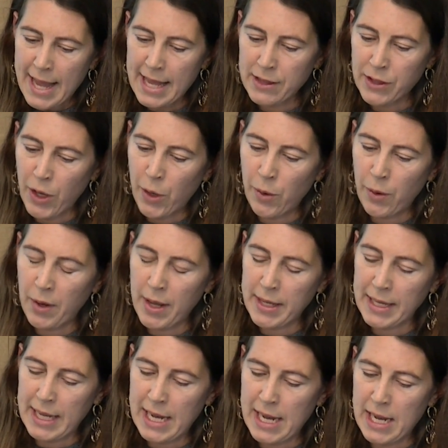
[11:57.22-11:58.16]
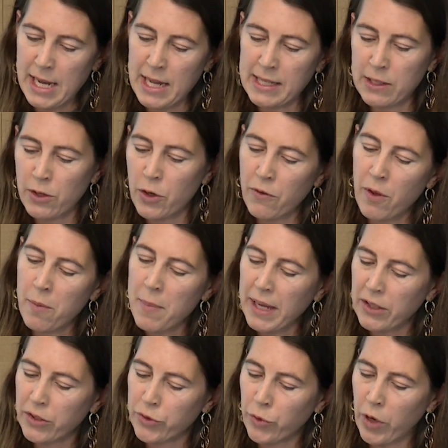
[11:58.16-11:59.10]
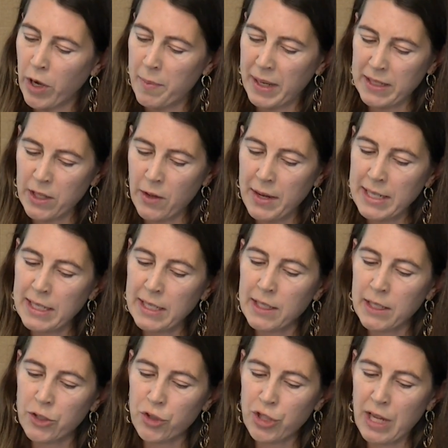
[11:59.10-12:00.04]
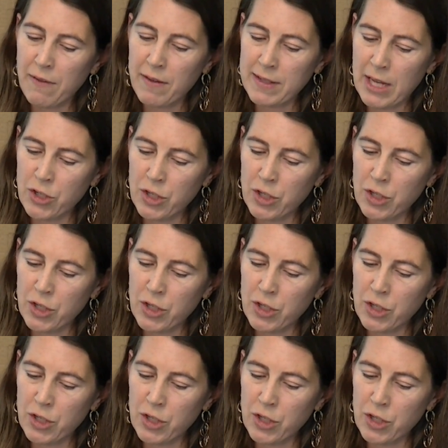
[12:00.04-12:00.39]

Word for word: though he, it's sort of a mixed story because though he didn't achieve his